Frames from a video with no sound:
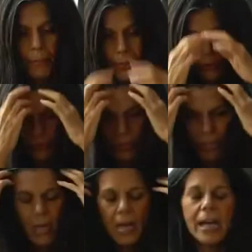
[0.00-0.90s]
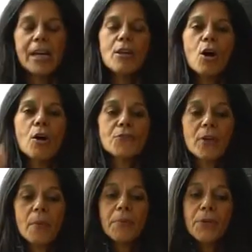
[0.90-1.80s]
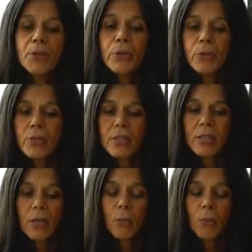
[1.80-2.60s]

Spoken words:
and puked. And after I puked,